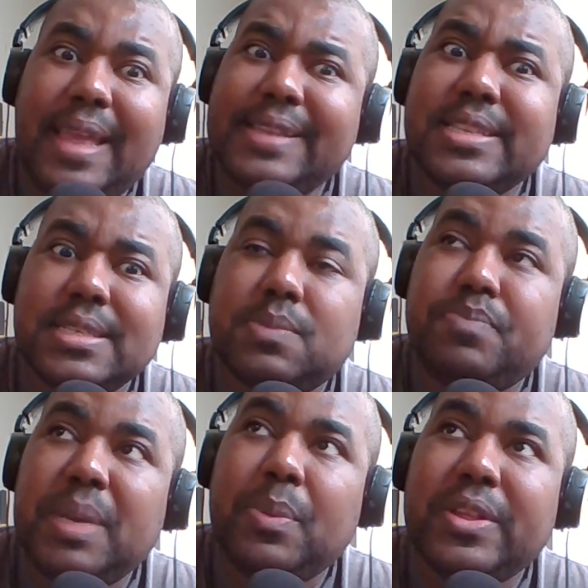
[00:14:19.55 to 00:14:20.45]
Like, there's
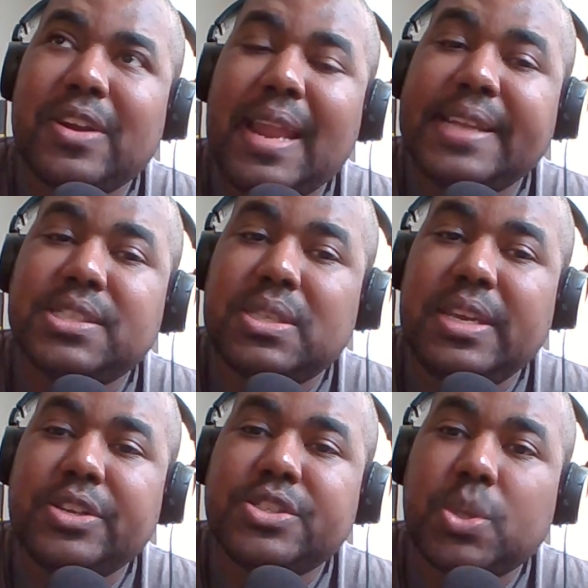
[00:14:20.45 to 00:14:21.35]
people that are like
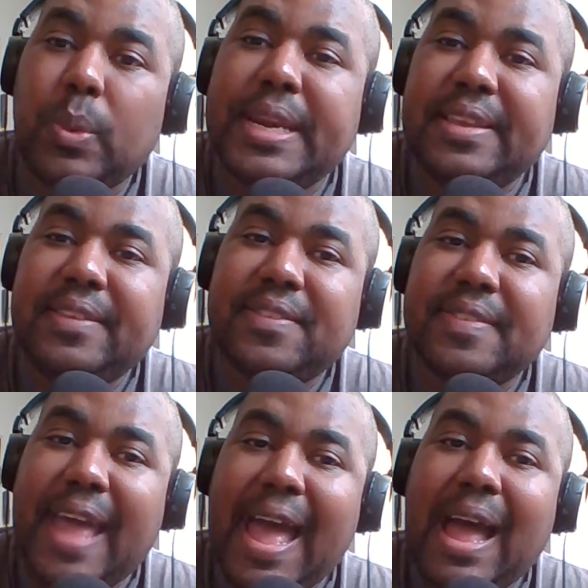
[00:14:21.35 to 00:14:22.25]
in their twenties
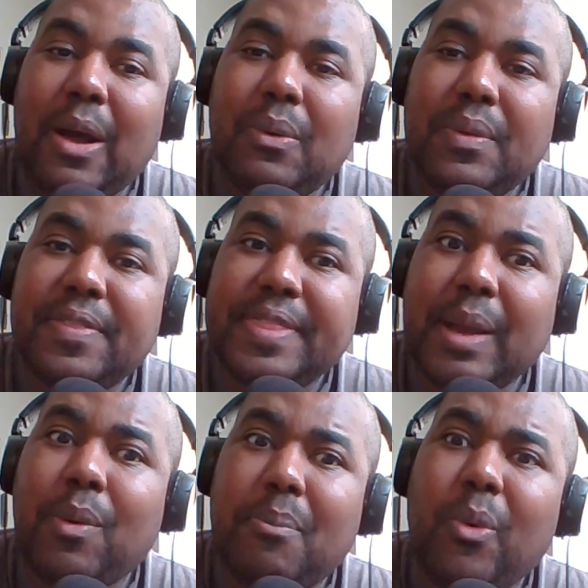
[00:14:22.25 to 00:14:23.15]
now
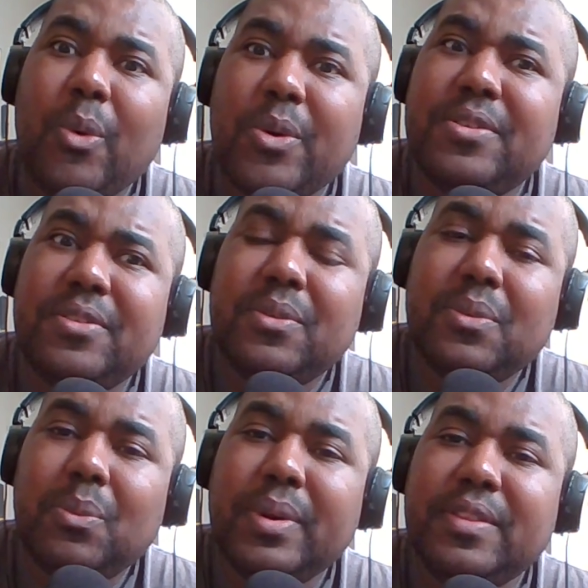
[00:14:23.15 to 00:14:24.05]
that were born
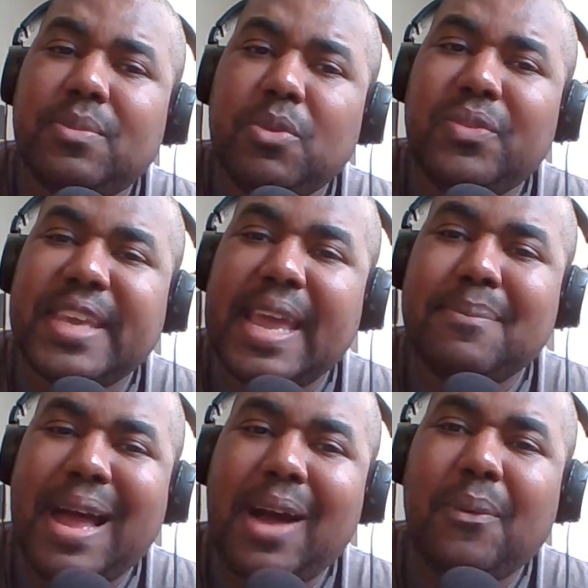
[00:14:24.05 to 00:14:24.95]
when this movie
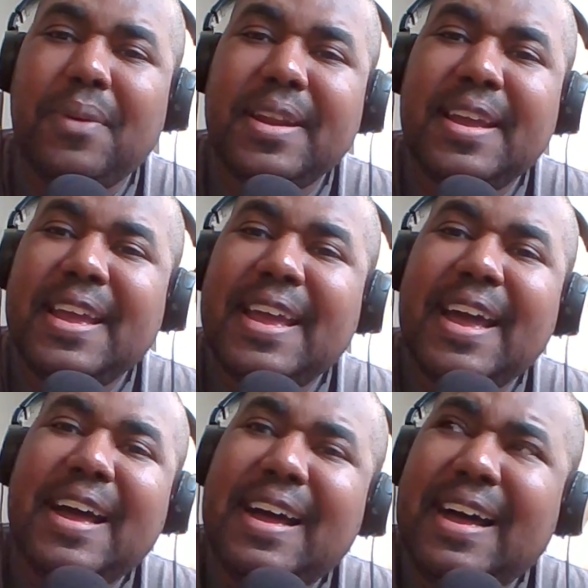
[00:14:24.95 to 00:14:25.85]
came out.
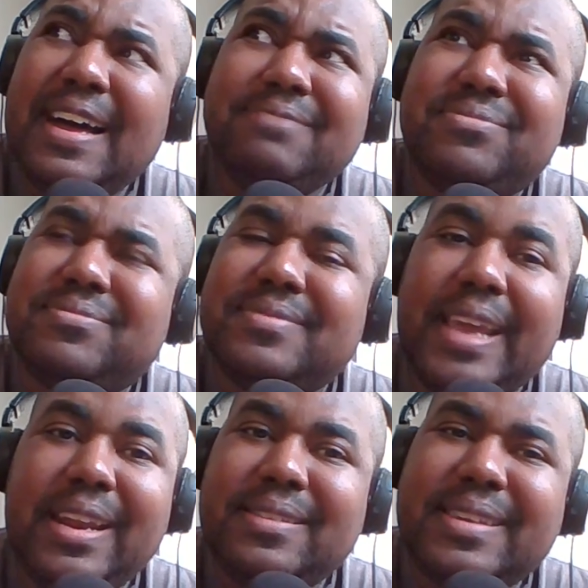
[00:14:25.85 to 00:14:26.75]
Uh,
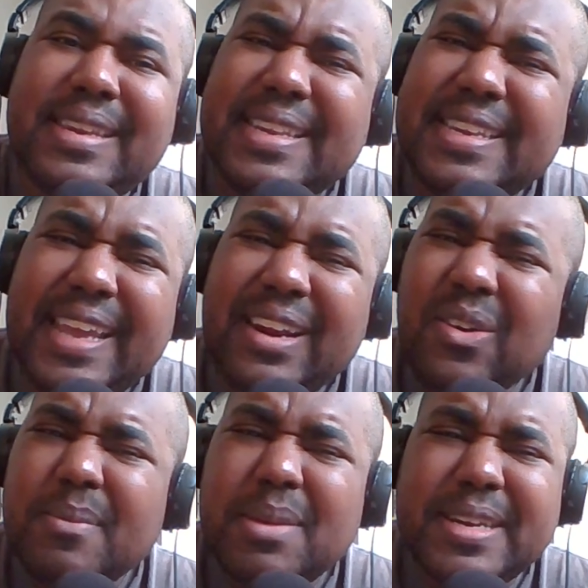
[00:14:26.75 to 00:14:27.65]
they they
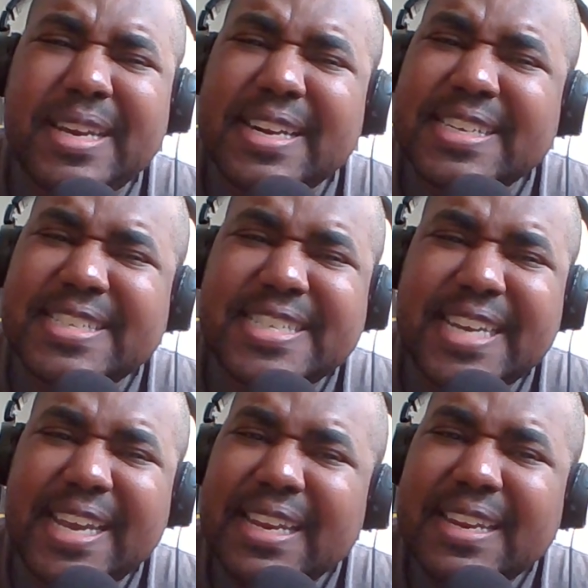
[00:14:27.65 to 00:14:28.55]
don't remember none of this
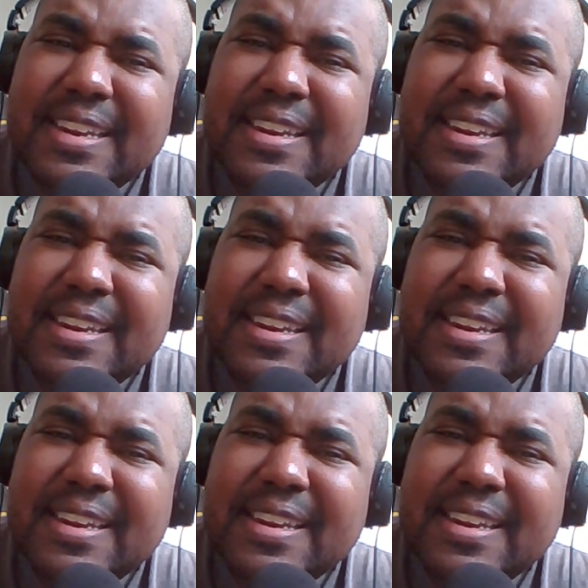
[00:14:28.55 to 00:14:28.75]
shit.